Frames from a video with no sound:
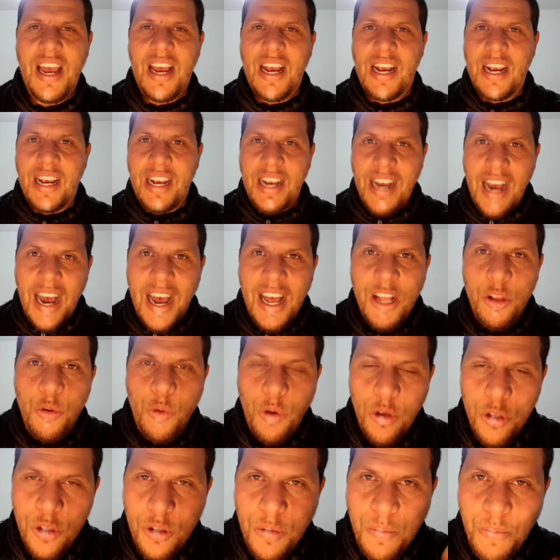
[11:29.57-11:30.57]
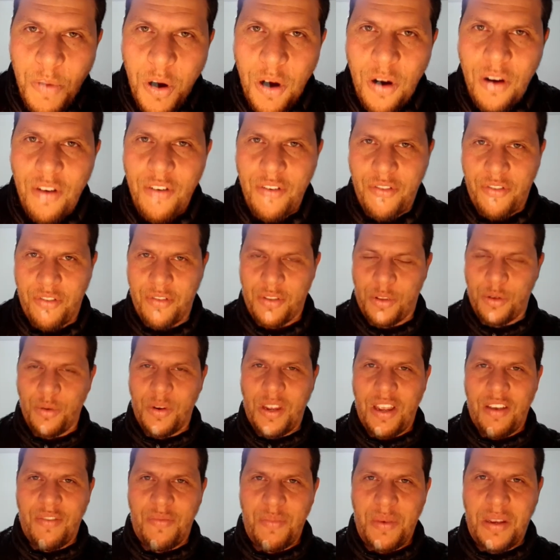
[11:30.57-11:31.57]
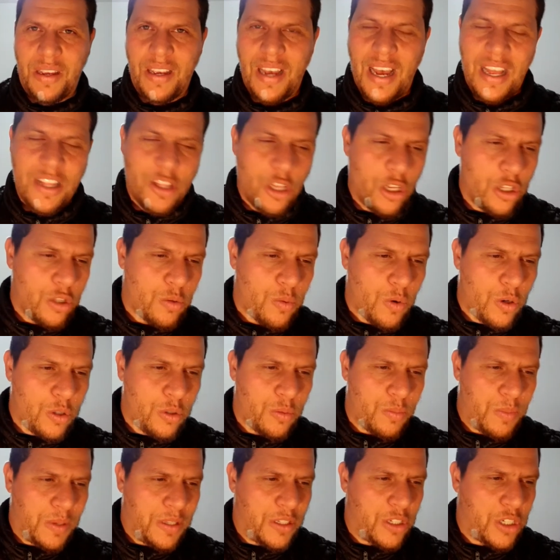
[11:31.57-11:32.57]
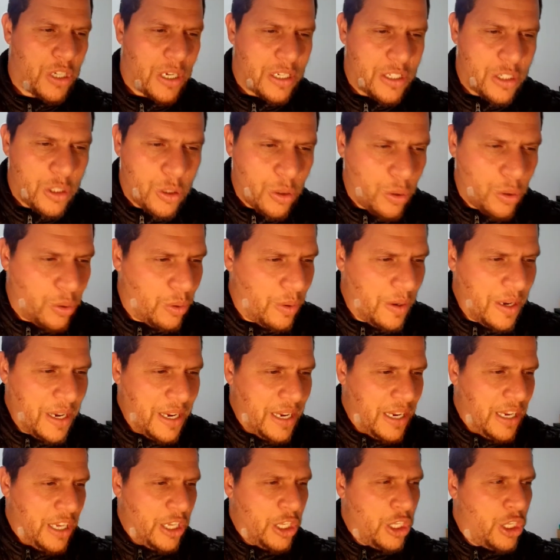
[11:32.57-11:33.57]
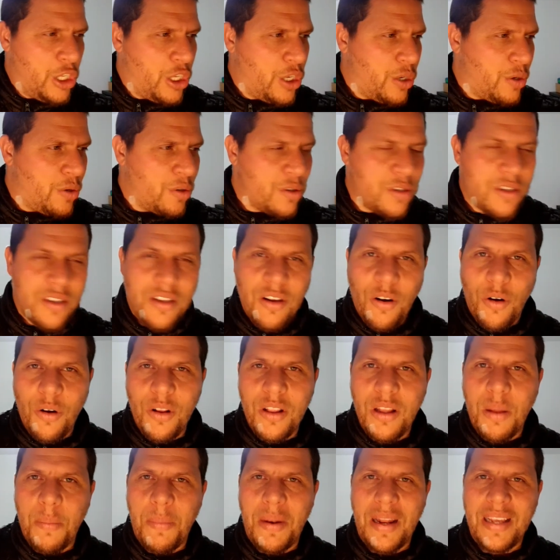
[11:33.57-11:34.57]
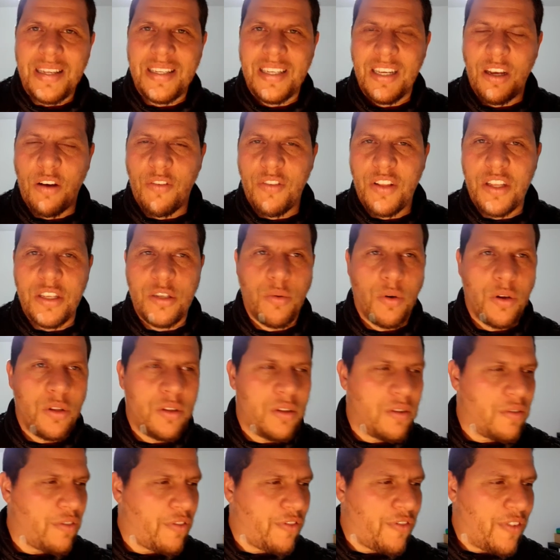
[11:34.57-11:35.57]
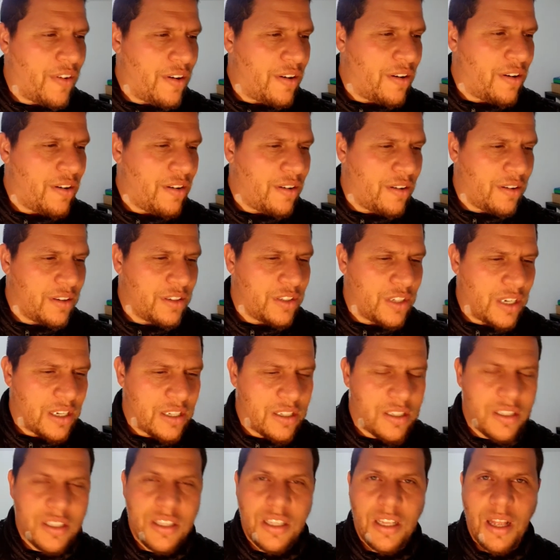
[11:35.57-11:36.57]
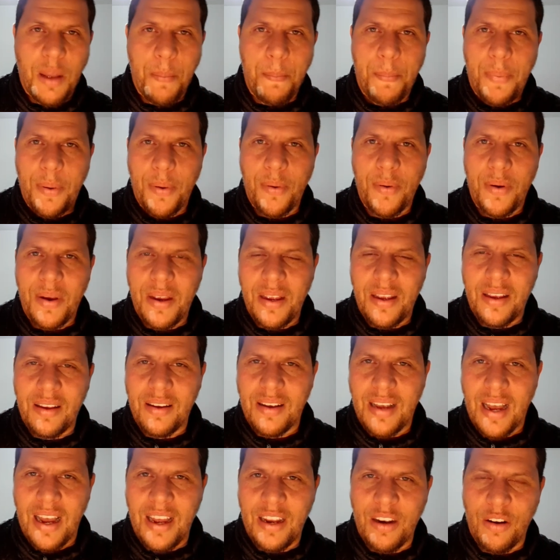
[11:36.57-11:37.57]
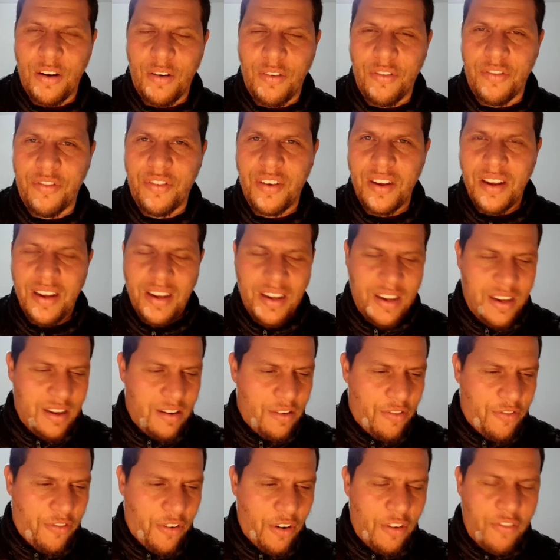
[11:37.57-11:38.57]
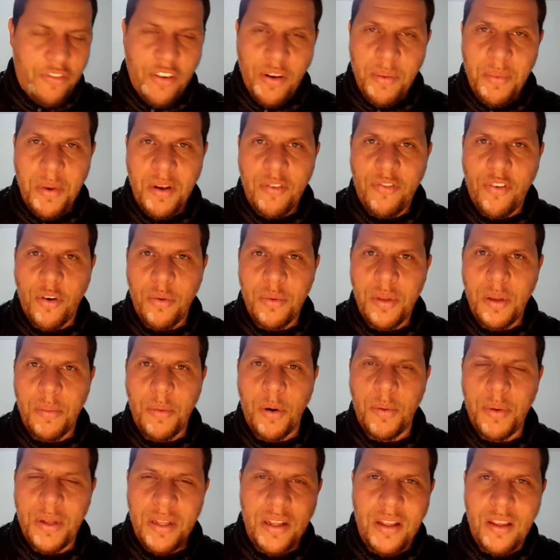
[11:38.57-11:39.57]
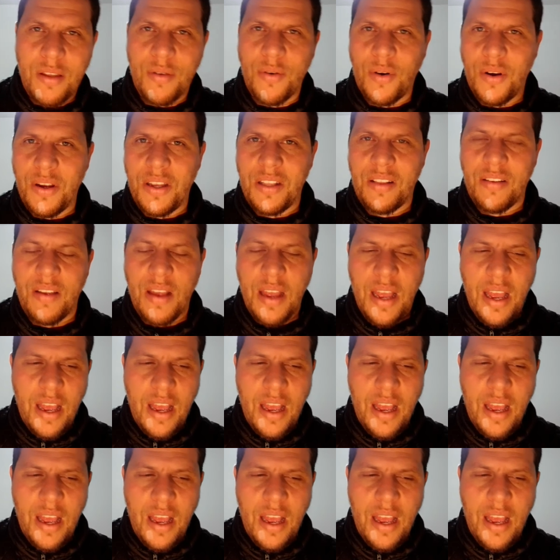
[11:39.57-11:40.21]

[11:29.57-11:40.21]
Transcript: God want more to give me. God don't want me just to use all the blessing of this world for just temporary kind of fulfillment for the moment, throw it.